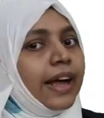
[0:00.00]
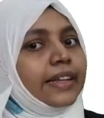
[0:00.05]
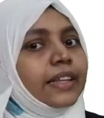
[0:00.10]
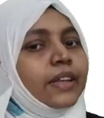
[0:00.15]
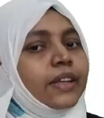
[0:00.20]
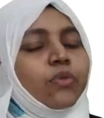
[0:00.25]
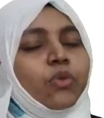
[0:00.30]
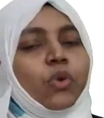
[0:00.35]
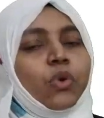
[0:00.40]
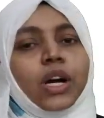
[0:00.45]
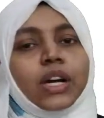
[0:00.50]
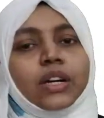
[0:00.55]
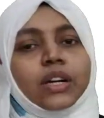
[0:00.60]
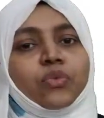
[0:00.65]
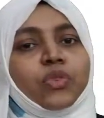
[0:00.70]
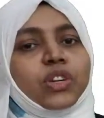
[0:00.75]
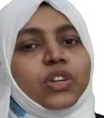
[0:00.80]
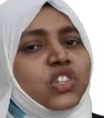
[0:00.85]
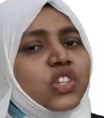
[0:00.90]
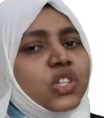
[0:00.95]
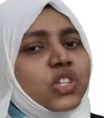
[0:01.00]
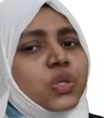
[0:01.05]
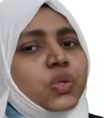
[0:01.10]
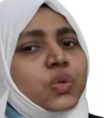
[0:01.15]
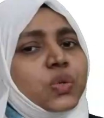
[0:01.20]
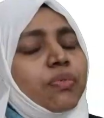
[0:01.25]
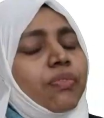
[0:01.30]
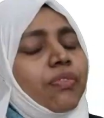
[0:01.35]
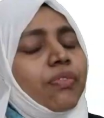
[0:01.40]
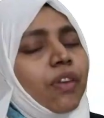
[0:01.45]
and the one which is
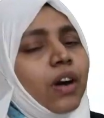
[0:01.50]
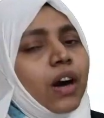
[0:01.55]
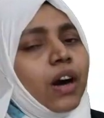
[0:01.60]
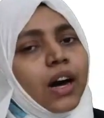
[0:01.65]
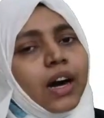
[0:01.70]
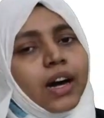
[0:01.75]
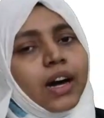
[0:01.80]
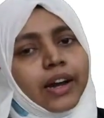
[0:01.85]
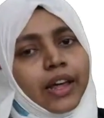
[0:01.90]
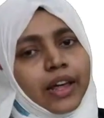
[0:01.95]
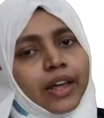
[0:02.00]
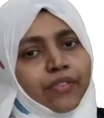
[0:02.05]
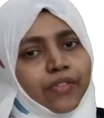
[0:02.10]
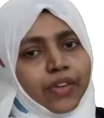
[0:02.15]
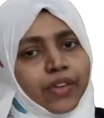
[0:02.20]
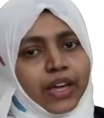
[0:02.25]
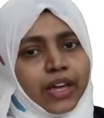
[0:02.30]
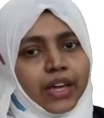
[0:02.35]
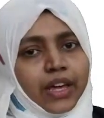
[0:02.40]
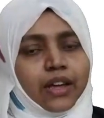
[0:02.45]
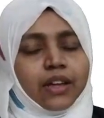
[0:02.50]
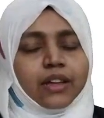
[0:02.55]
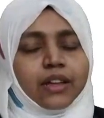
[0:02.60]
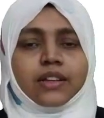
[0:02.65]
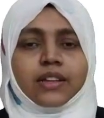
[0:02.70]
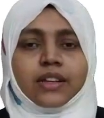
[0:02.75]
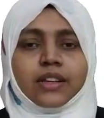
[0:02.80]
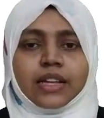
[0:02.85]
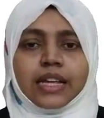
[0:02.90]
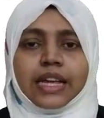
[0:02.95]
far away
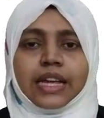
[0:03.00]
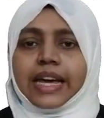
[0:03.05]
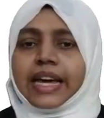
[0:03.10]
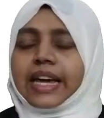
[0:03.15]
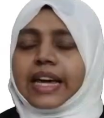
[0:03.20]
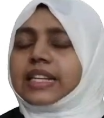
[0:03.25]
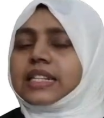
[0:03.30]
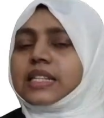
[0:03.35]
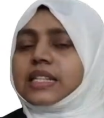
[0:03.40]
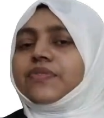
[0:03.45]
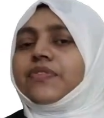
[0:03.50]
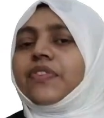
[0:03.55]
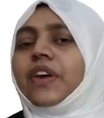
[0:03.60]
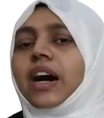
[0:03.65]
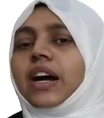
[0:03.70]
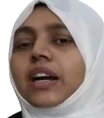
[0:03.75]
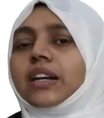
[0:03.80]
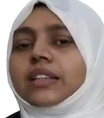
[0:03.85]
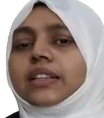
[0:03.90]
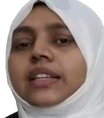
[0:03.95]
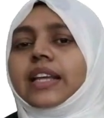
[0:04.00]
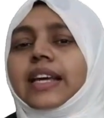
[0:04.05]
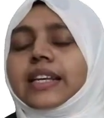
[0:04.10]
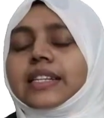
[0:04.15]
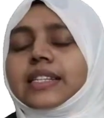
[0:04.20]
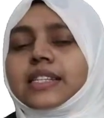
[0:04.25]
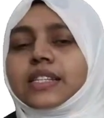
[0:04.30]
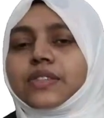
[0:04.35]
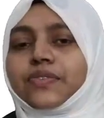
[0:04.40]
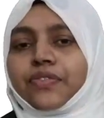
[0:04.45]
is
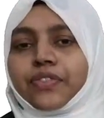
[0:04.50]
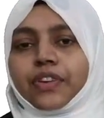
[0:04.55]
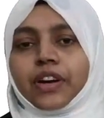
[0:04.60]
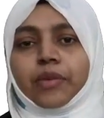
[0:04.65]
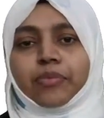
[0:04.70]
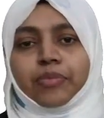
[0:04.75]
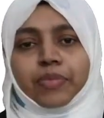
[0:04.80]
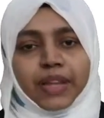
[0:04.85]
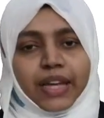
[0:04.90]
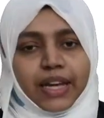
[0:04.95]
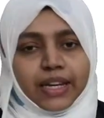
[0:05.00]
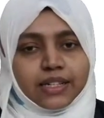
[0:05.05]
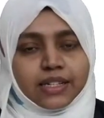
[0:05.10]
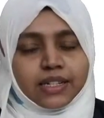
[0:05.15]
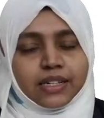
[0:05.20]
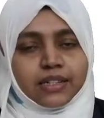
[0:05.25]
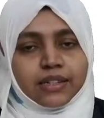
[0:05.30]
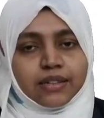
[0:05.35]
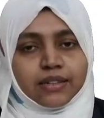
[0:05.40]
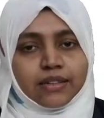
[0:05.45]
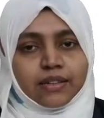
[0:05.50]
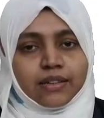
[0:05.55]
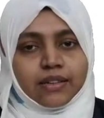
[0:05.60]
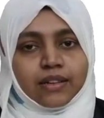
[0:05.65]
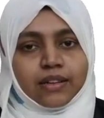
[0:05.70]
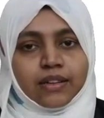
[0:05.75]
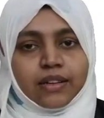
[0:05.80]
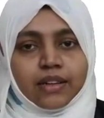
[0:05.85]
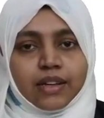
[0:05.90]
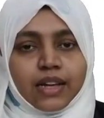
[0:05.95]
farthest from that.
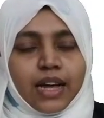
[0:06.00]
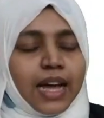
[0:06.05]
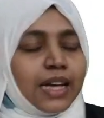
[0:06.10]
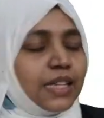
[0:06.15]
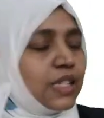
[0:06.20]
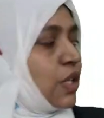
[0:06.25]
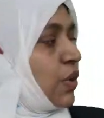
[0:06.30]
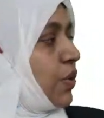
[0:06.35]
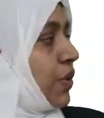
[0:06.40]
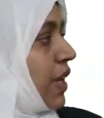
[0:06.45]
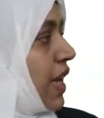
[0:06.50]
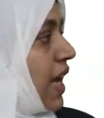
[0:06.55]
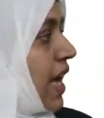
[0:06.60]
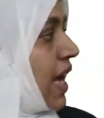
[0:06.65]
As you